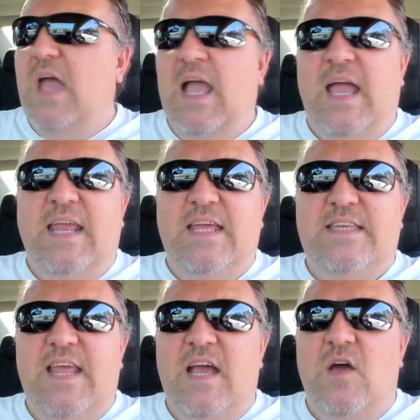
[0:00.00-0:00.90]
I got to get
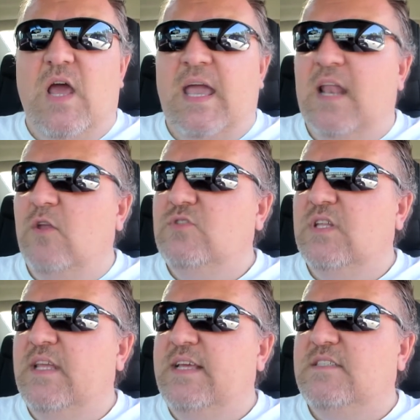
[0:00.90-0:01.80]
down. I got to lose at
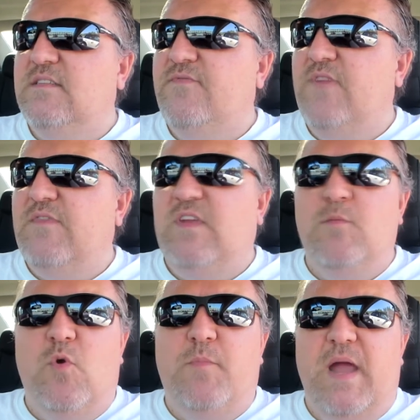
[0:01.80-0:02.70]
least fifty
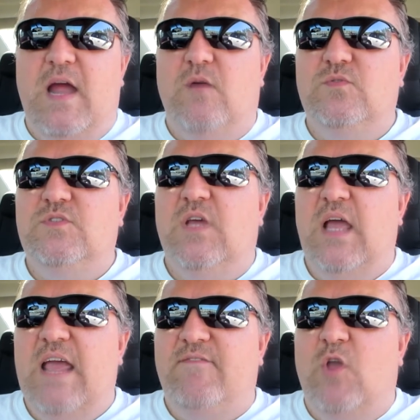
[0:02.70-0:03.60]
more pounds. I
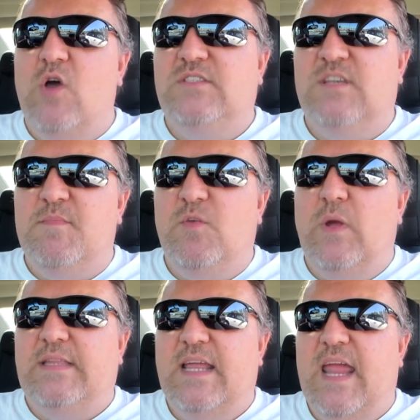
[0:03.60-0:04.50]
have lost some of the
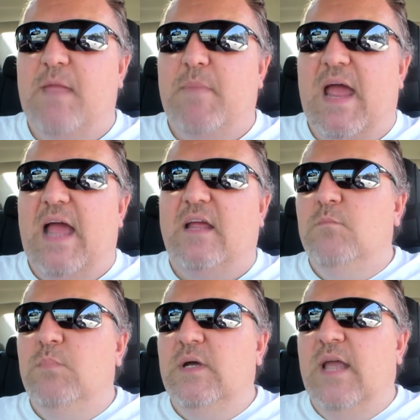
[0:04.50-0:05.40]
weight that I gained back,
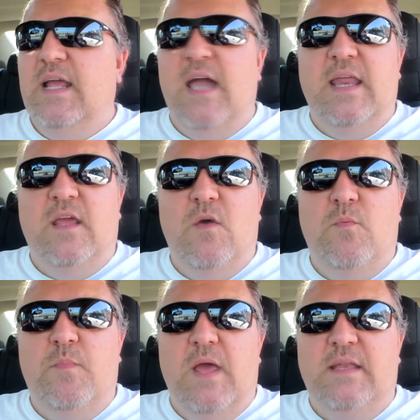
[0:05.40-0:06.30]
but I got to go
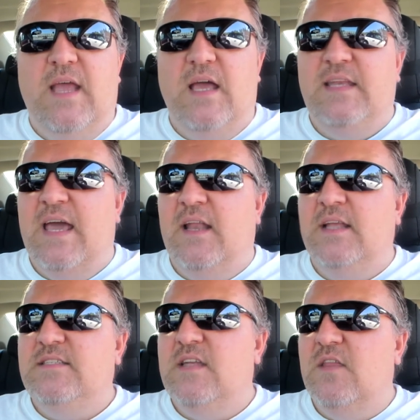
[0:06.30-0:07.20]
down at
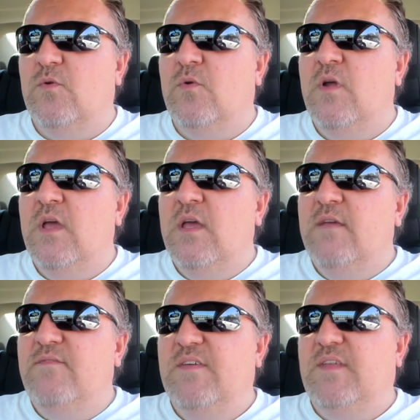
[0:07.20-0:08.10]
least another
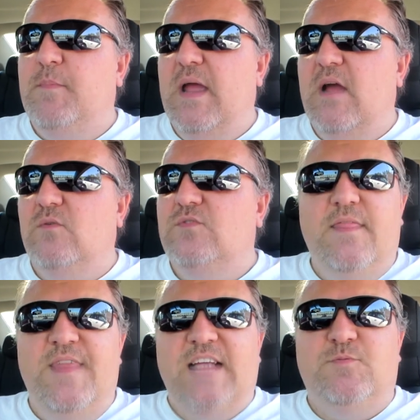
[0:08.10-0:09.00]
fifty pounds.
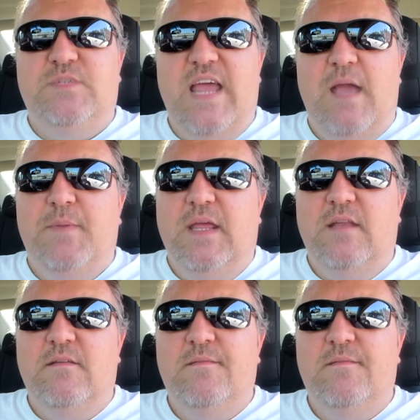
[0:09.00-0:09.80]
That's what's happening.